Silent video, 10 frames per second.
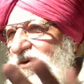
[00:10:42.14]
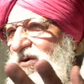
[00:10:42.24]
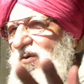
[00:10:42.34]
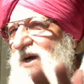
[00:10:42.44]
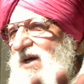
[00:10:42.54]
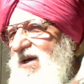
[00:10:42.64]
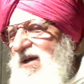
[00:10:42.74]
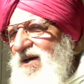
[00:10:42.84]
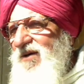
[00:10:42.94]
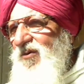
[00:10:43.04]
No
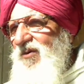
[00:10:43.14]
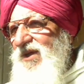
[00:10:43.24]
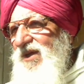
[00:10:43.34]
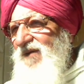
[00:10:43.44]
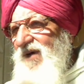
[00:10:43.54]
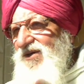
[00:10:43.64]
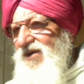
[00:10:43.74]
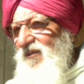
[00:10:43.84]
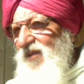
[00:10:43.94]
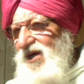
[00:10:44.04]
idea. Only they want
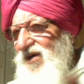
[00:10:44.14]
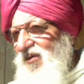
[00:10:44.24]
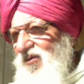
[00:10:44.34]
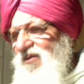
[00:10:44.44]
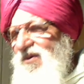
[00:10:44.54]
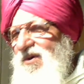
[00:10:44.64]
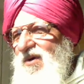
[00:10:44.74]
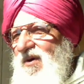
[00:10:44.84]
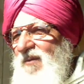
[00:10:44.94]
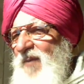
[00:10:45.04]
somebody to
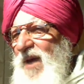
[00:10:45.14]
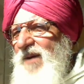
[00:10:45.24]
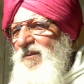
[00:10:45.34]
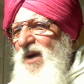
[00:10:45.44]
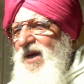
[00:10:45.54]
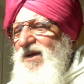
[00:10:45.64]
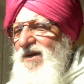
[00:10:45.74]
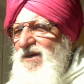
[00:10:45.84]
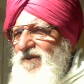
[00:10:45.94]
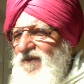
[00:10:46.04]
back my
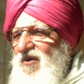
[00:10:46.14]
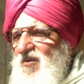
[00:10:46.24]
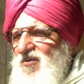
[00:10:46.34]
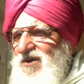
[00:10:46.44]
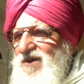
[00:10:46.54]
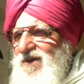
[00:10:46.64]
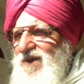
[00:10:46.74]
views.